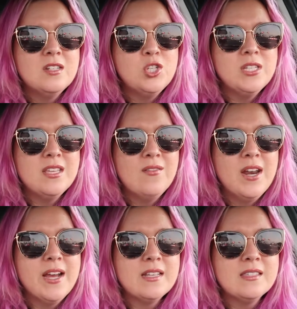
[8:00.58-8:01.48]
the
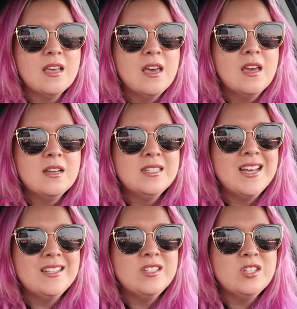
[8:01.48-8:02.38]
G7X
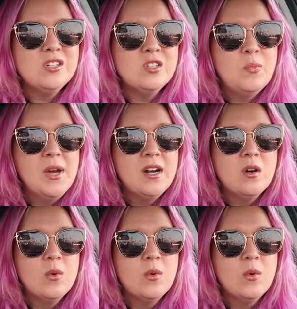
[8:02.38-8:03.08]
tends to do better